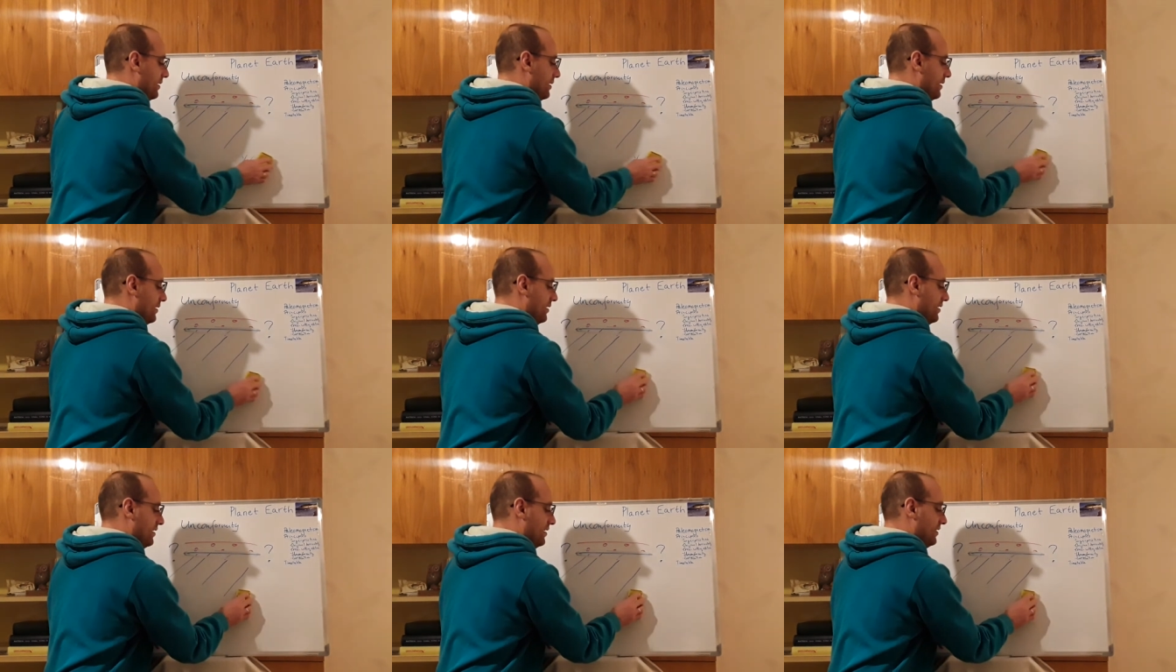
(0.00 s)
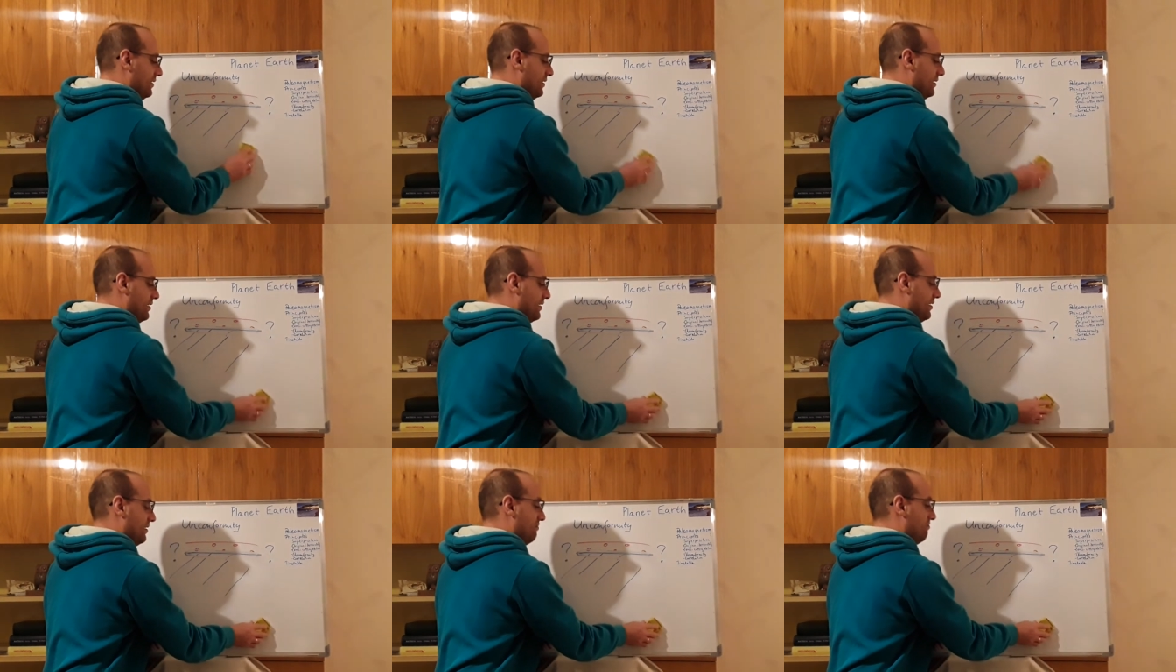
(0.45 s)
And
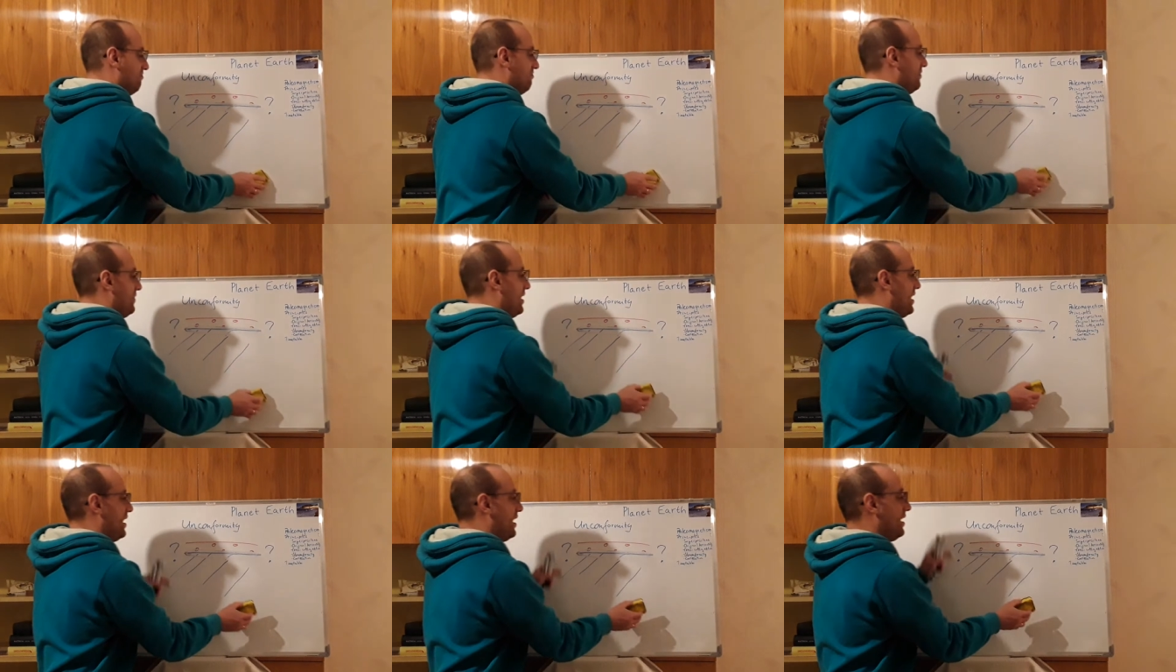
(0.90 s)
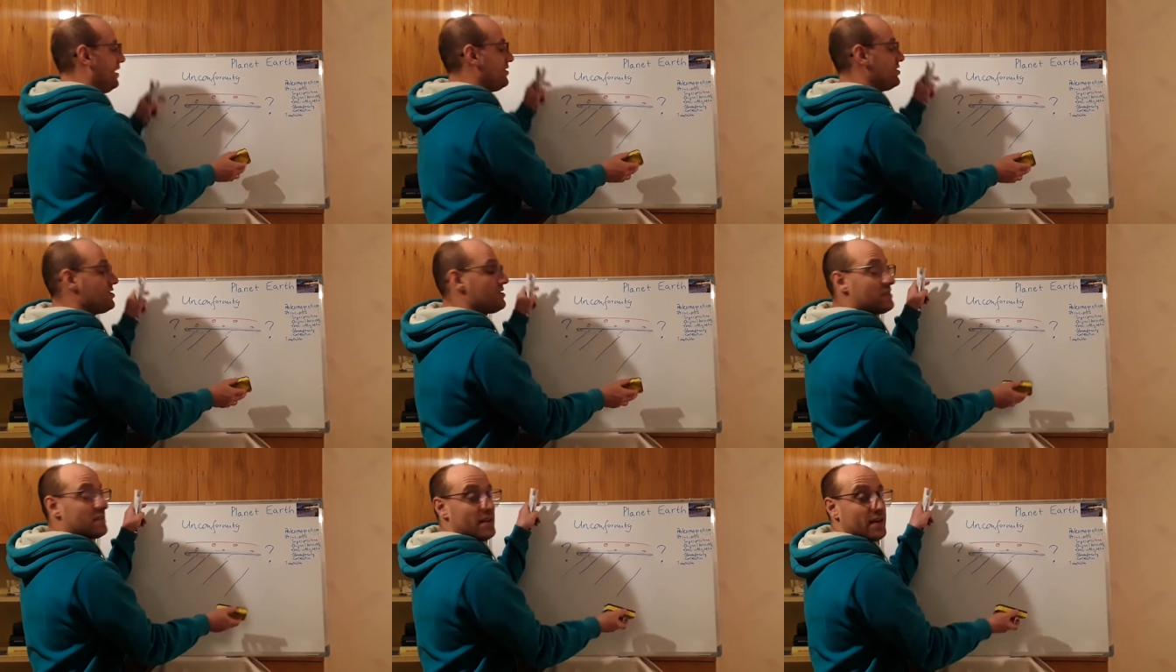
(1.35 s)
I
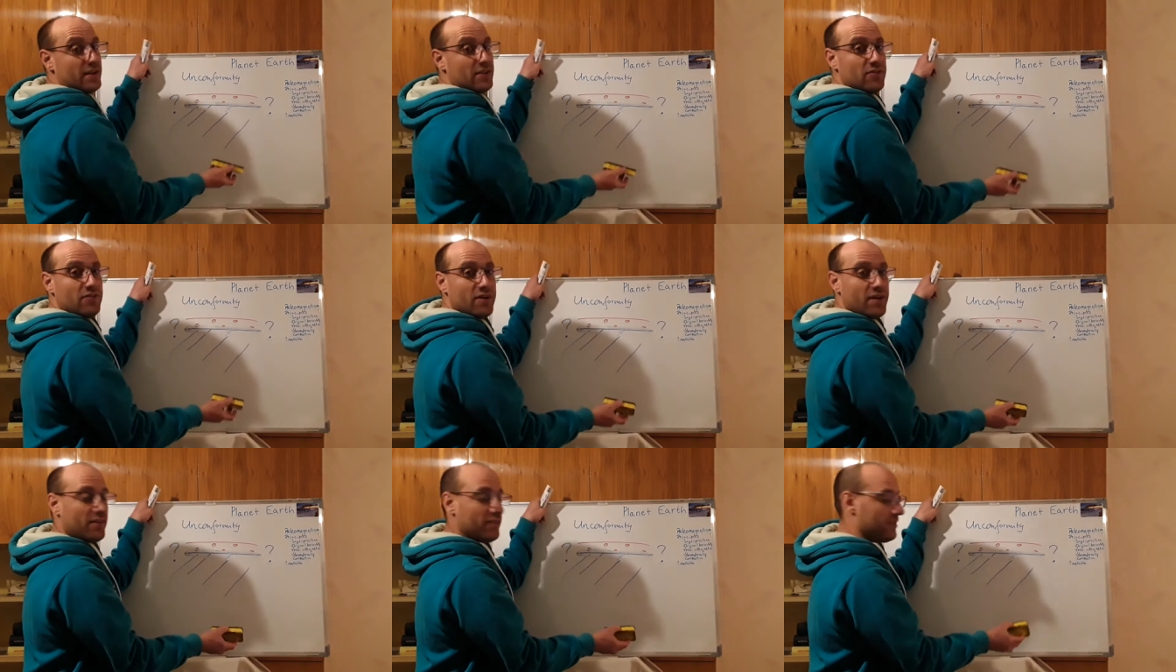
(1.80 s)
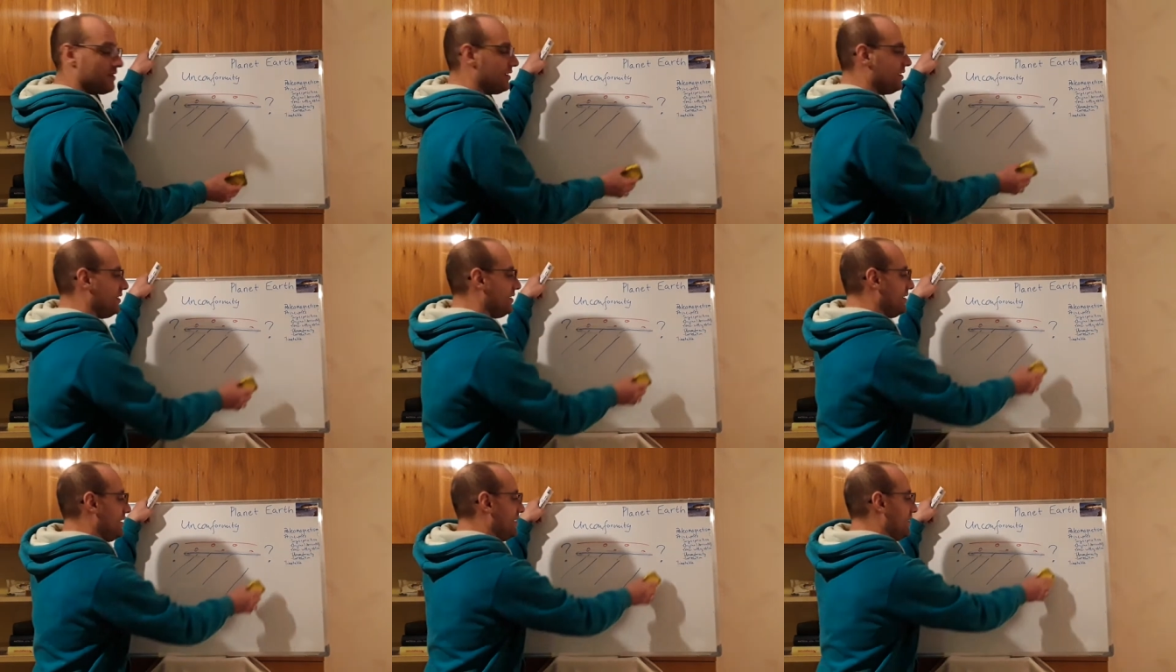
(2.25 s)
just like to ask
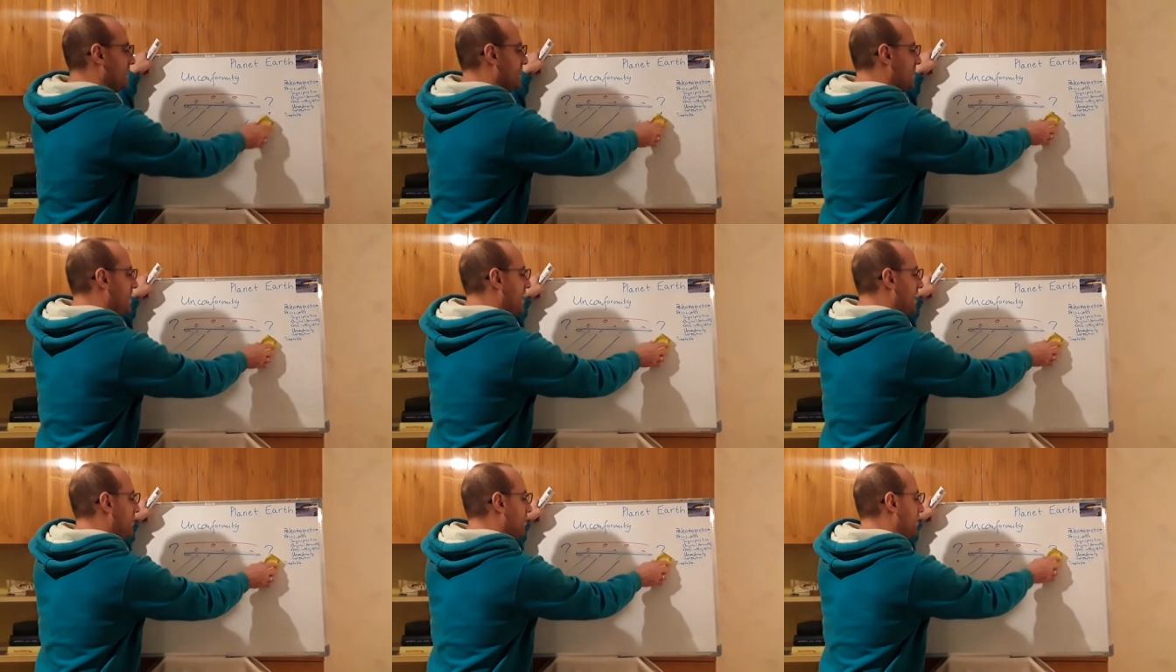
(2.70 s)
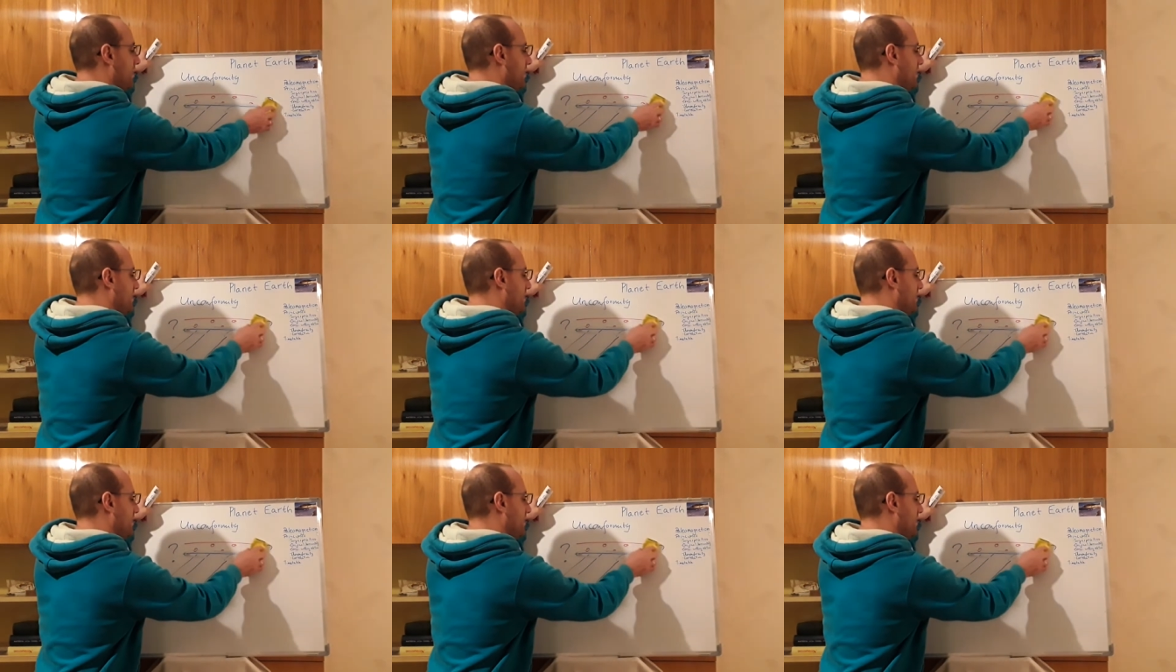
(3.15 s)
in the exam